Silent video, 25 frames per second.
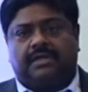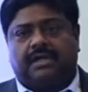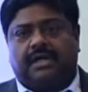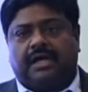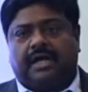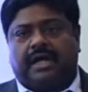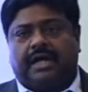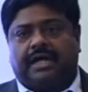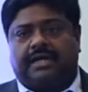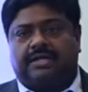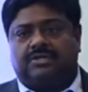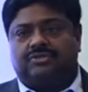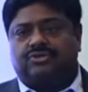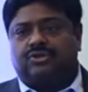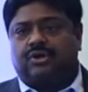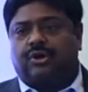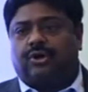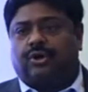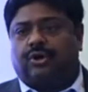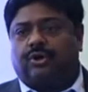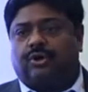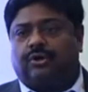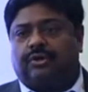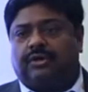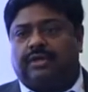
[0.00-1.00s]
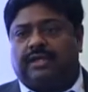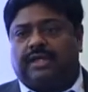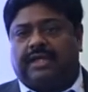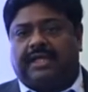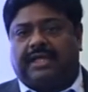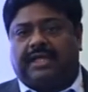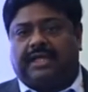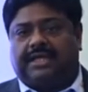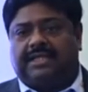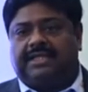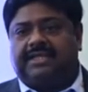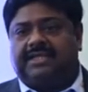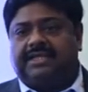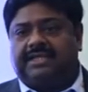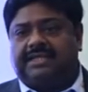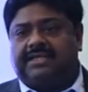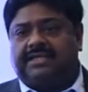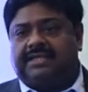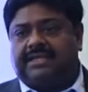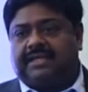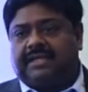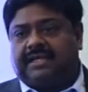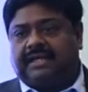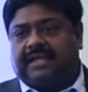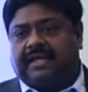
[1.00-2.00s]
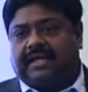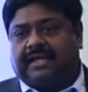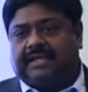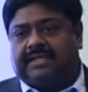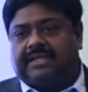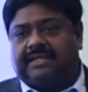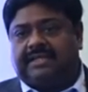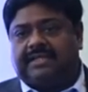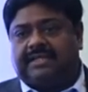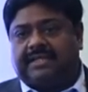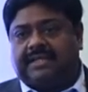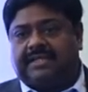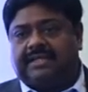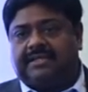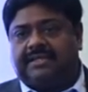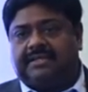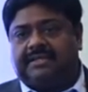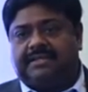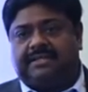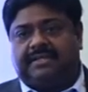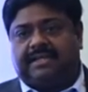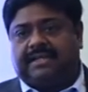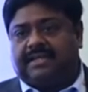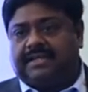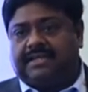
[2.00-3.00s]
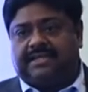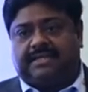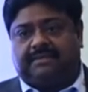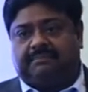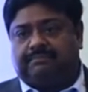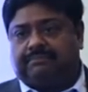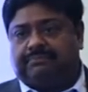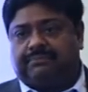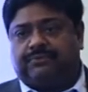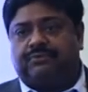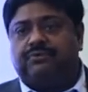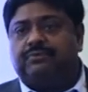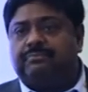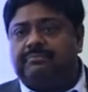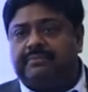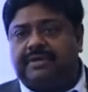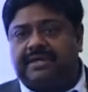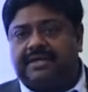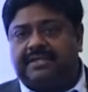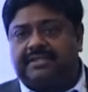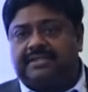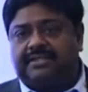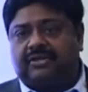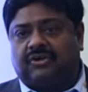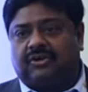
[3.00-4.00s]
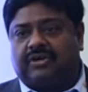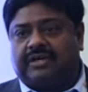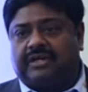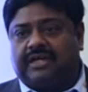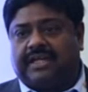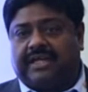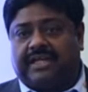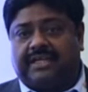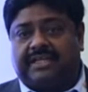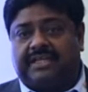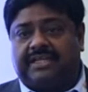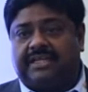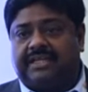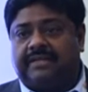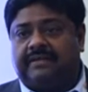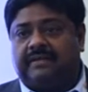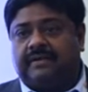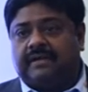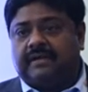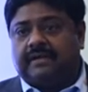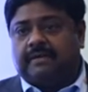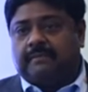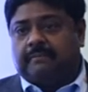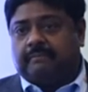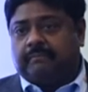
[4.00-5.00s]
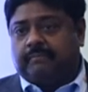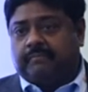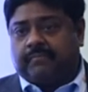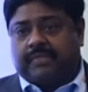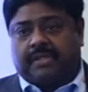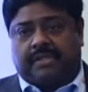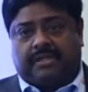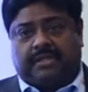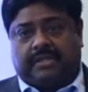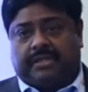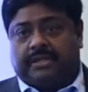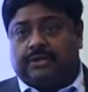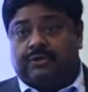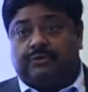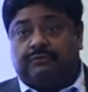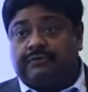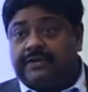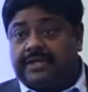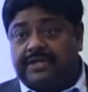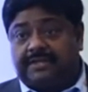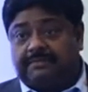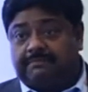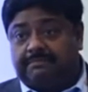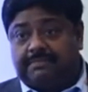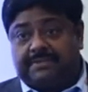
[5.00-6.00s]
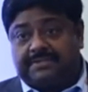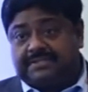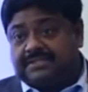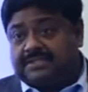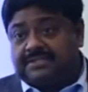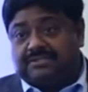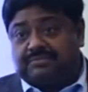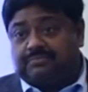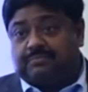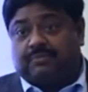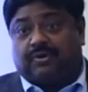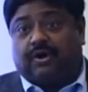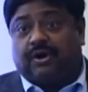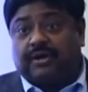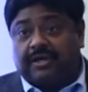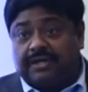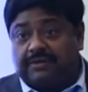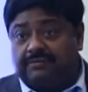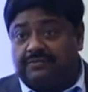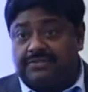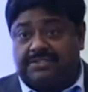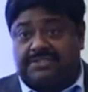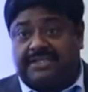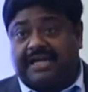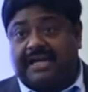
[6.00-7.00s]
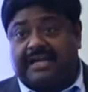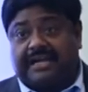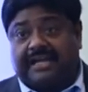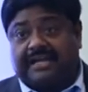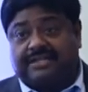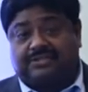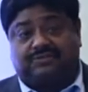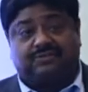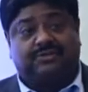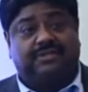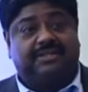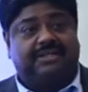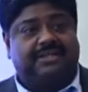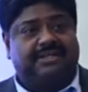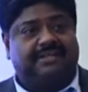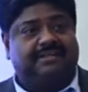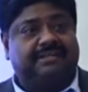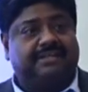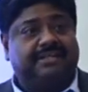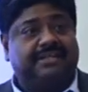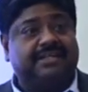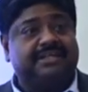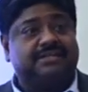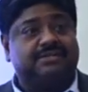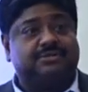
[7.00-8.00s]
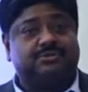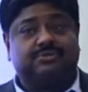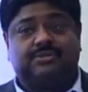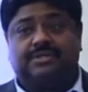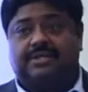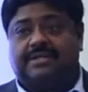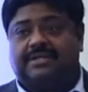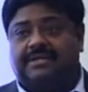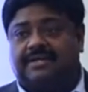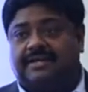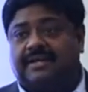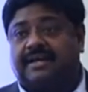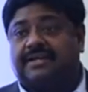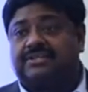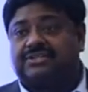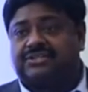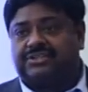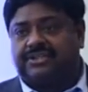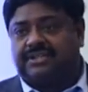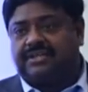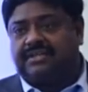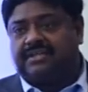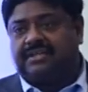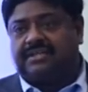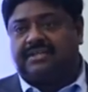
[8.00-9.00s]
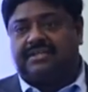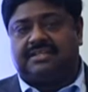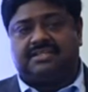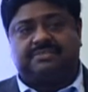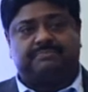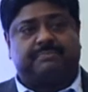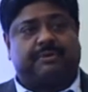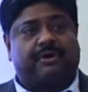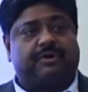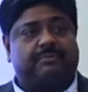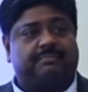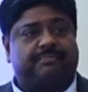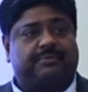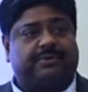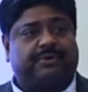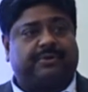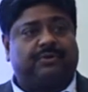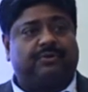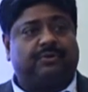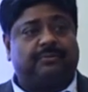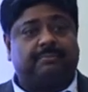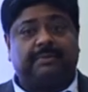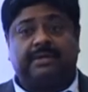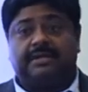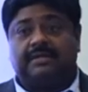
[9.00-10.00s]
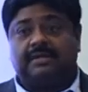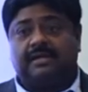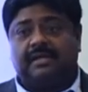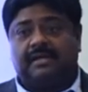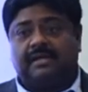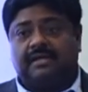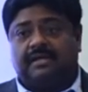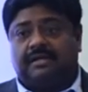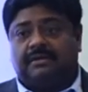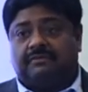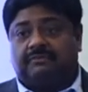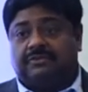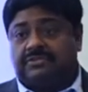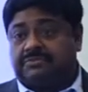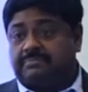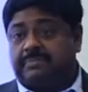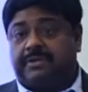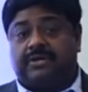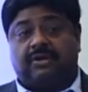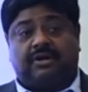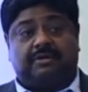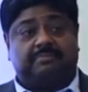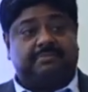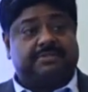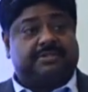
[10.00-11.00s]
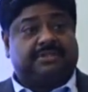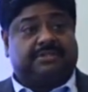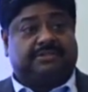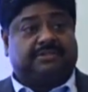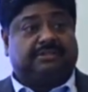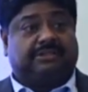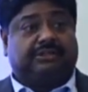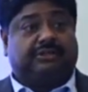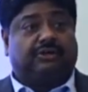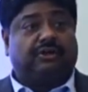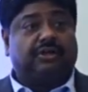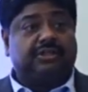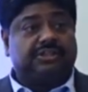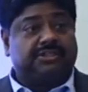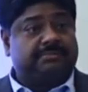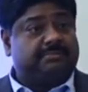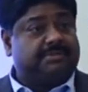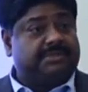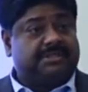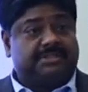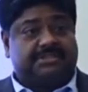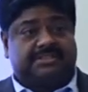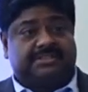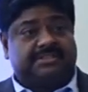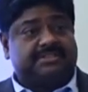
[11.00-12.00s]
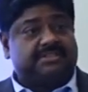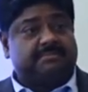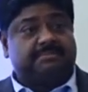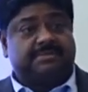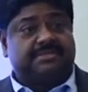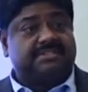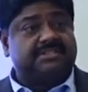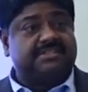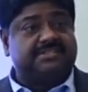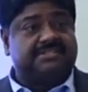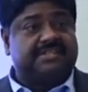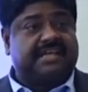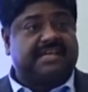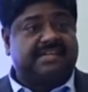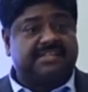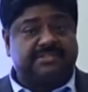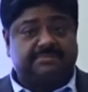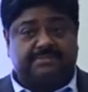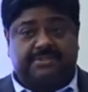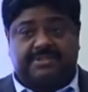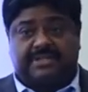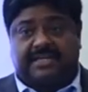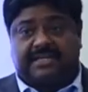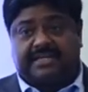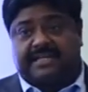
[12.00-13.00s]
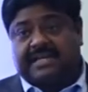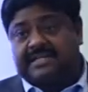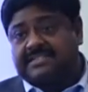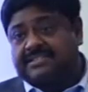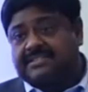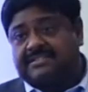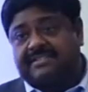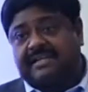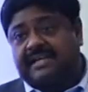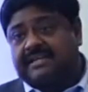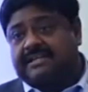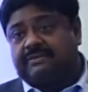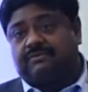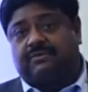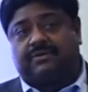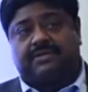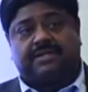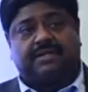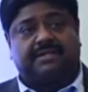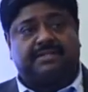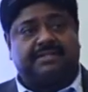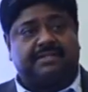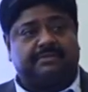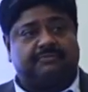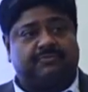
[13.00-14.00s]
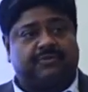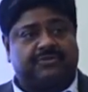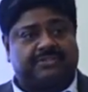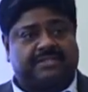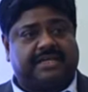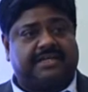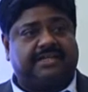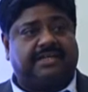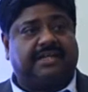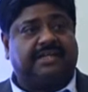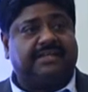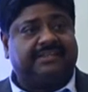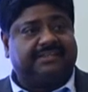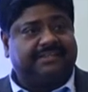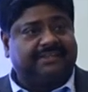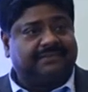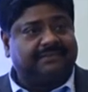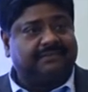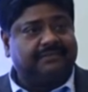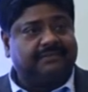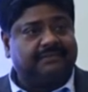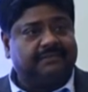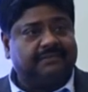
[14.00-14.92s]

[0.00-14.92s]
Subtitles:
And so any improvement or any innovative business model which can actually lead to the reduction in this power procurement, which may not be technology, but it's just a business arrangement, and that's exactly what Arindam was highlighting.